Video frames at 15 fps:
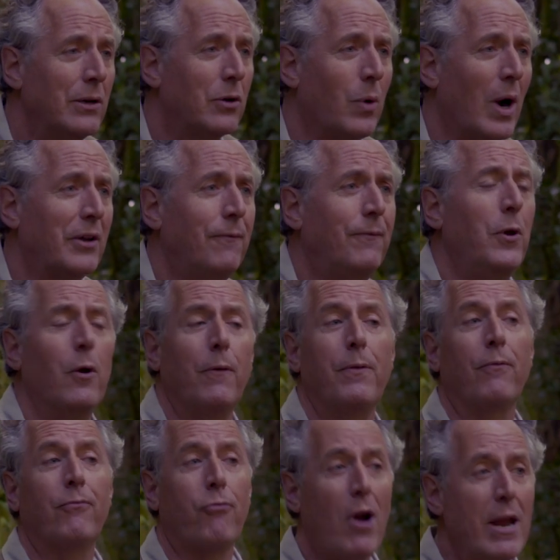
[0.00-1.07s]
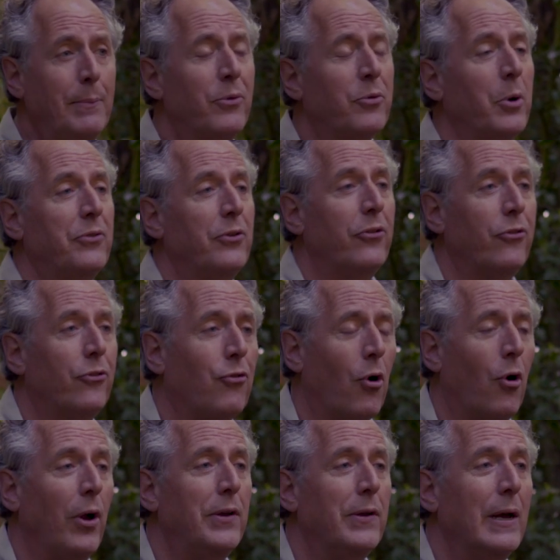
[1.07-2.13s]
quite a few of the frames were
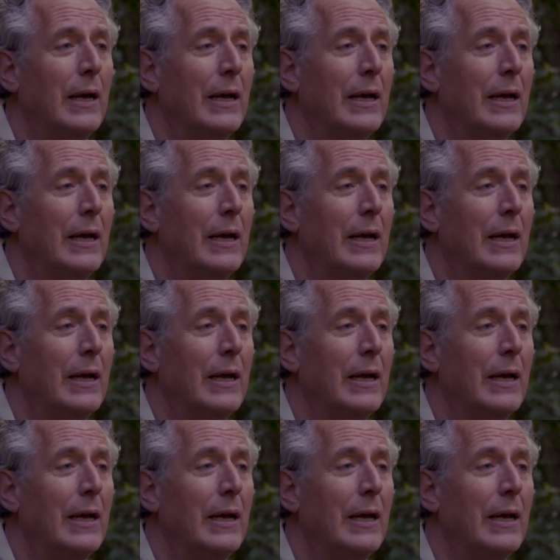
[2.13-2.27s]
destroyed.